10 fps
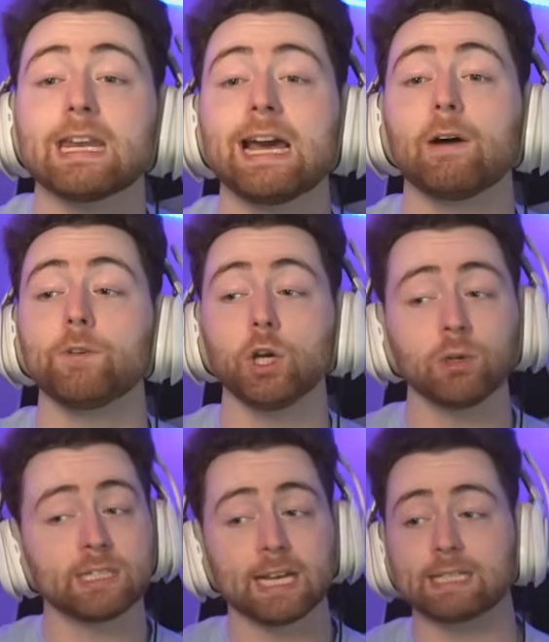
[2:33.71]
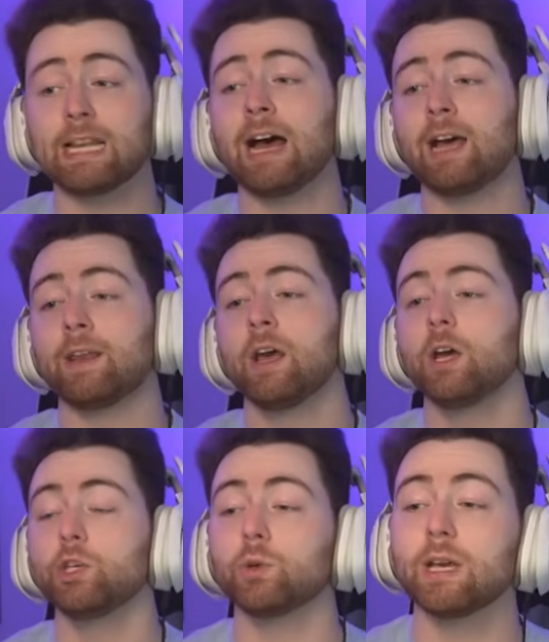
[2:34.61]
Now, if you go 6'9",
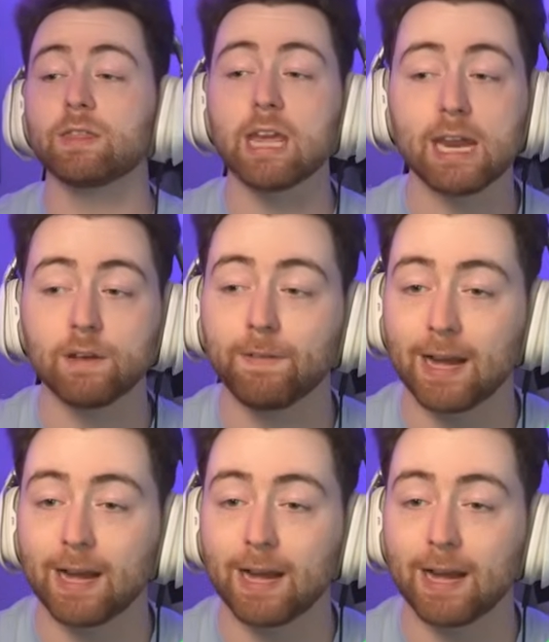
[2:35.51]
you can get the 85